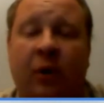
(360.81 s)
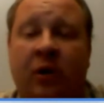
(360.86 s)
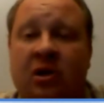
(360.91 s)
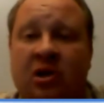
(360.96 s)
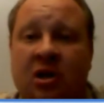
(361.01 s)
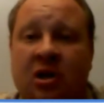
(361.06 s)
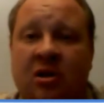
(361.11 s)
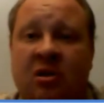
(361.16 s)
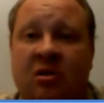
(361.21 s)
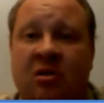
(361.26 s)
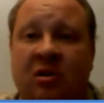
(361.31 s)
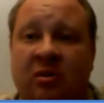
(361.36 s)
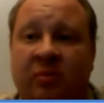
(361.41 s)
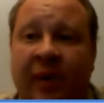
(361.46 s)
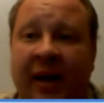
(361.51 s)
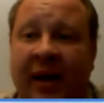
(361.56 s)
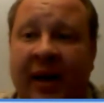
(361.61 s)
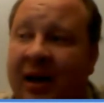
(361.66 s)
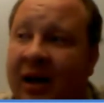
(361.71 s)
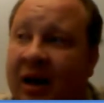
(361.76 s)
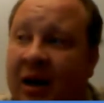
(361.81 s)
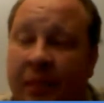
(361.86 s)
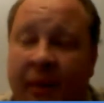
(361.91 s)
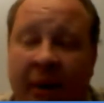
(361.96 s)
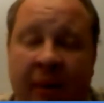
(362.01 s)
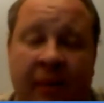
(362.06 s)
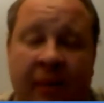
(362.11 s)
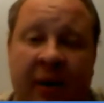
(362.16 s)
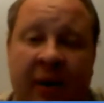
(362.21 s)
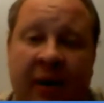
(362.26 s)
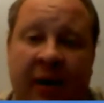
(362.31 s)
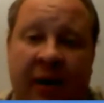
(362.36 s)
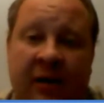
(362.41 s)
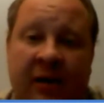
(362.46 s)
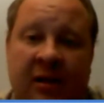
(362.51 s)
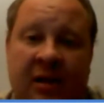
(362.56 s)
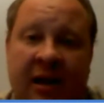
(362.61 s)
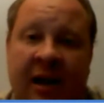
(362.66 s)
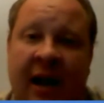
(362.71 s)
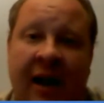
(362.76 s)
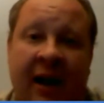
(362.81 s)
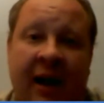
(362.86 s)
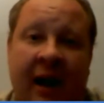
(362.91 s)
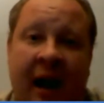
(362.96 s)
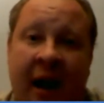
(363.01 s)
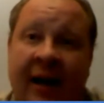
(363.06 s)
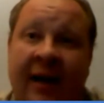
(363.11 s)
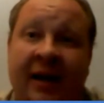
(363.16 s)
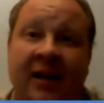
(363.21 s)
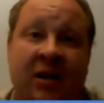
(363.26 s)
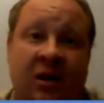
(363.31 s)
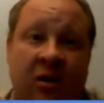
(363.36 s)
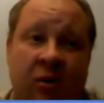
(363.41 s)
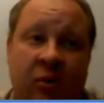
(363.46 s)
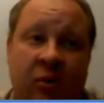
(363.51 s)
It's just make a commitment and say, hey, I can do